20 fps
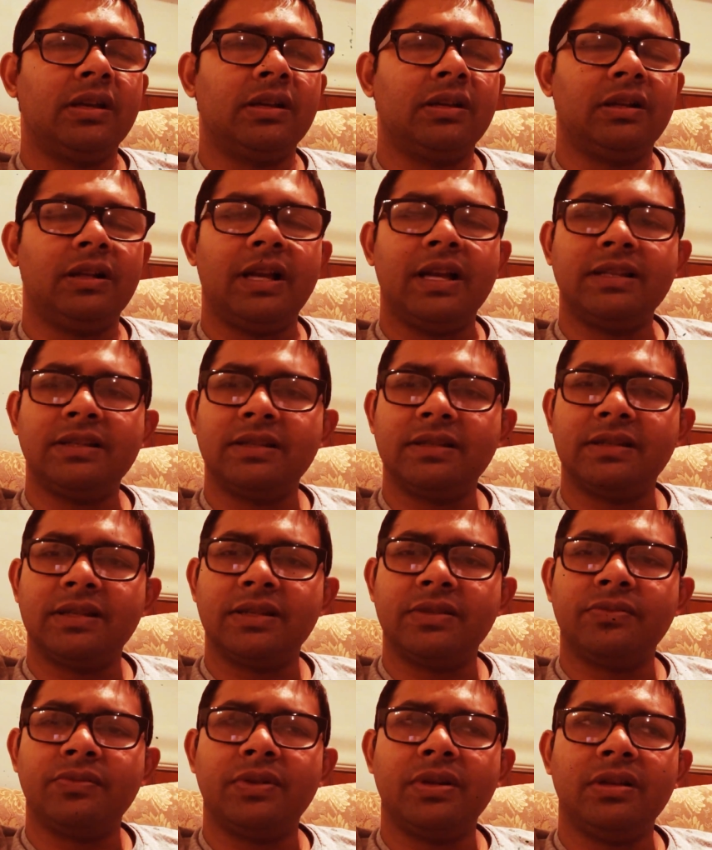classes
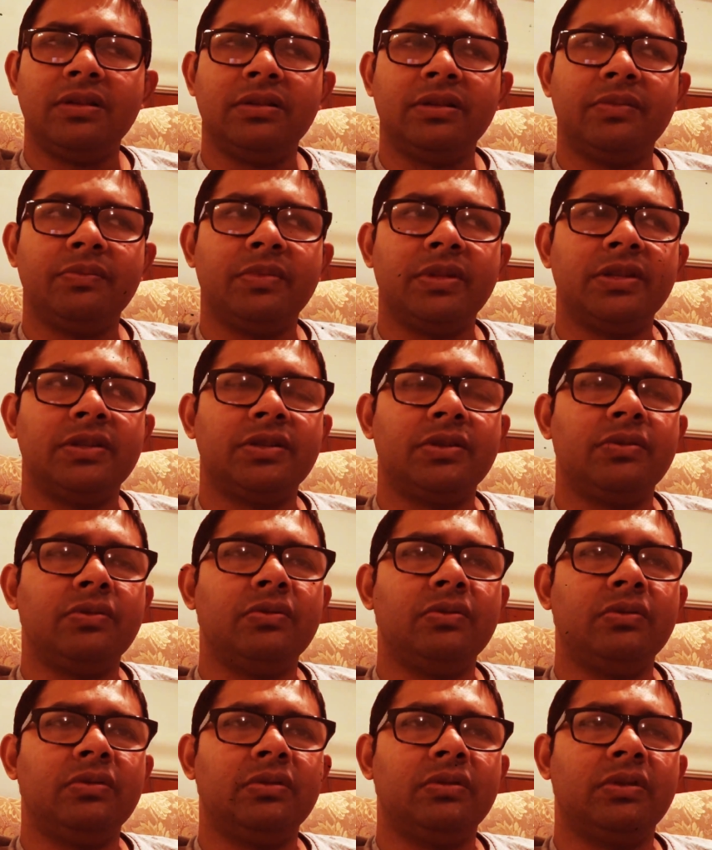as well in my school